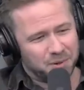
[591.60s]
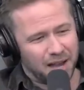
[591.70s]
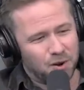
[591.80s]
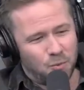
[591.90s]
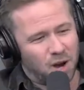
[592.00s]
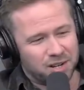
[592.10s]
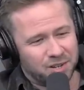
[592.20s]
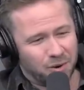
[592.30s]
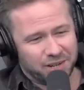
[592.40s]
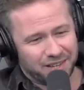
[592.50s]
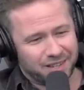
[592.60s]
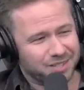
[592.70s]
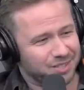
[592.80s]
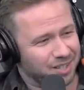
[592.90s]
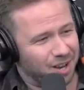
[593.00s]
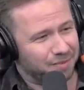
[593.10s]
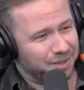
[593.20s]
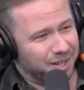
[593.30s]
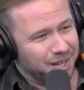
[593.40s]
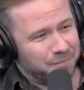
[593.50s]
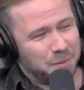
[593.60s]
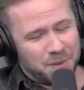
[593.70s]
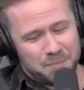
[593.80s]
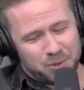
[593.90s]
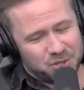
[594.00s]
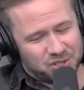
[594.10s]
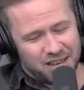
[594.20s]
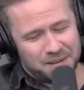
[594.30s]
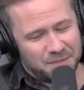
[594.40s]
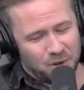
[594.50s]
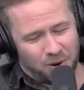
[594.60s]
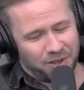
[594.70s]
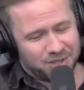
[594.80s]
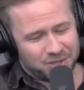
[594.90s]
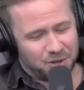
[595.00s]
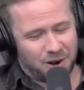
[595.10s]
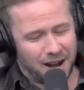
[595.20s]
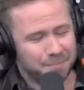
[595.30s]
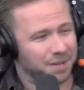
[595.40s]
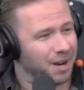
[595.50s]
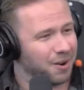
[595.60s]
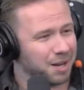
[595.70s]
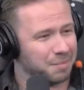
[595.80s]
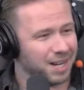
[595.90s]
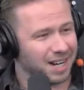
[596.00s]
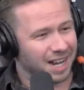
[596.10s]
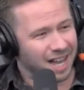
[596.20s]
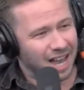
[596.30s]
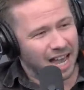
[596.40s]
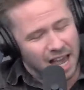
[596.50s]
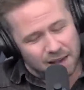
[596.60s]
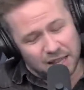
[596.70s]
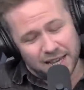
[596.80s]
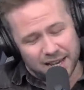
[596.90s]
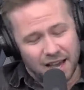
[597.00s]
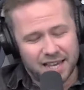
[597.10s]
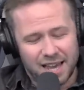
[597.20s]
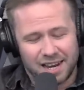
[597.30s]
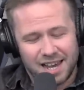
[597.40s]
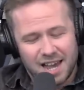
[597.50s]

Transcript: I don't want to know any of this stuff, but people send me all this crap. You know what I mean? And again,